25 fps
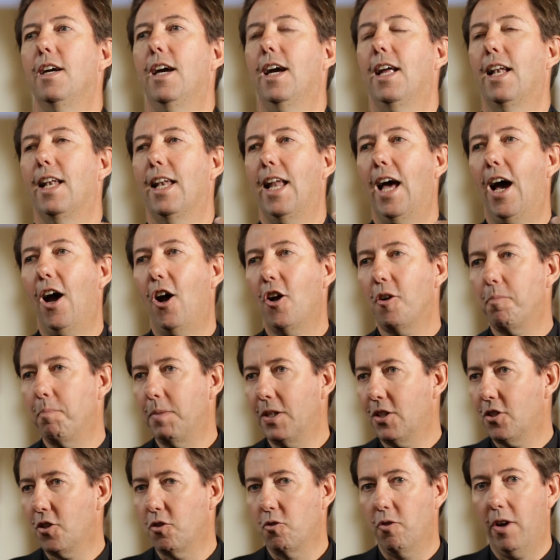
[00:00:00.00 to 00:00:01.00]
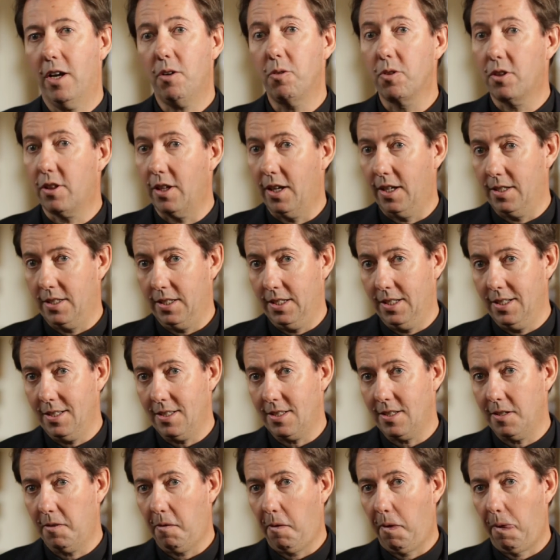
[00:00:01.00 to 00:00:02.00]
allowed me to run with
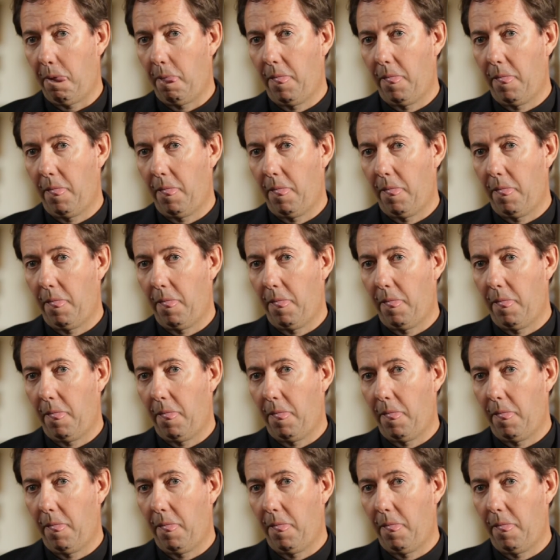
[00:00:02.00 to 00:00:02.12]
ideas,